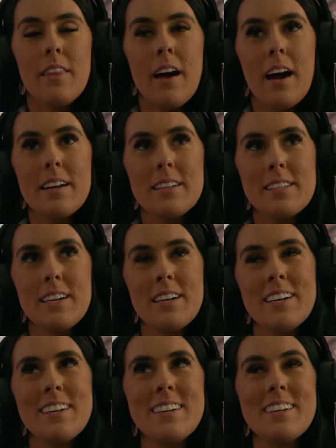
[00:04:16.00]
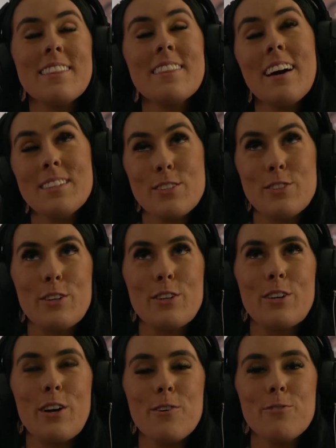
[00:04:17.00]
that
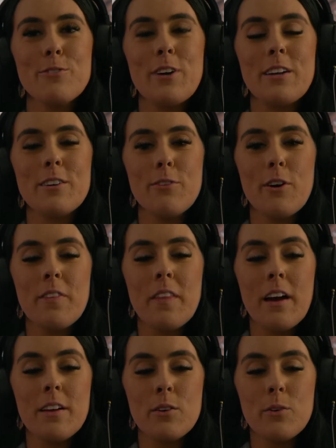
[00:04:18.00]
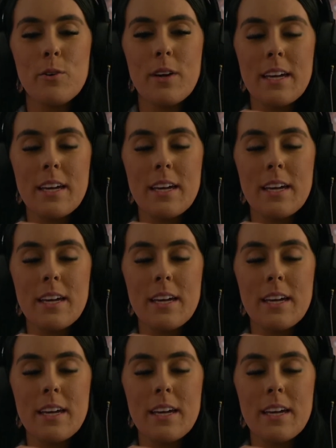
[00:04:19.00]
started off kind of on that note,